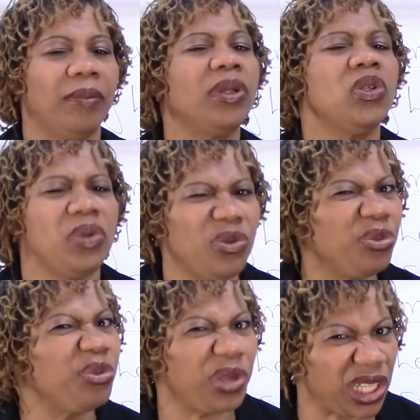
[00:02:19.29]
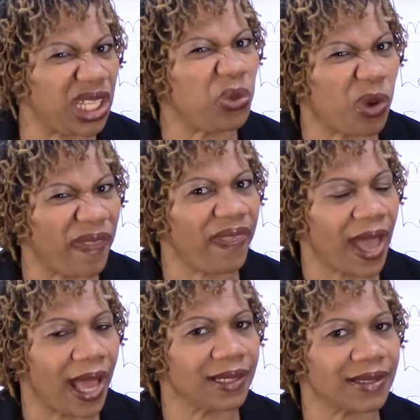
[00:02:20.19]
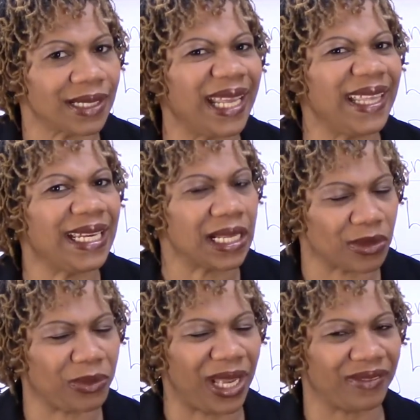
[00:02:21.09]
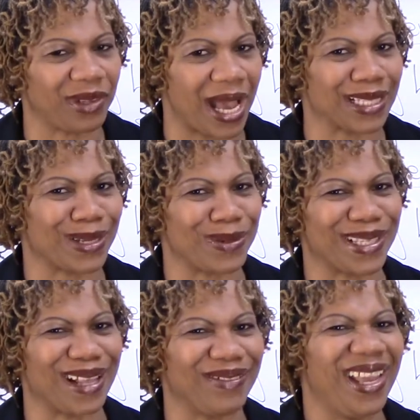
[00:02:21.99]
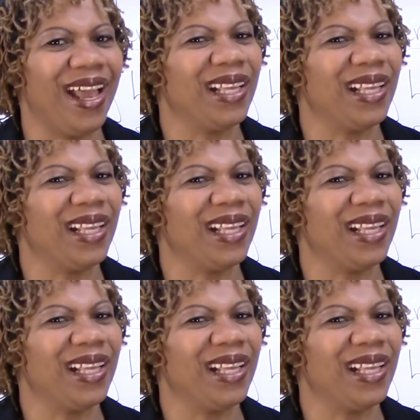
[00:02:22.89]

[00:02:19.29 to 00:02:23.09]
But do we really want that? And I think that's what we have to ask ourselves.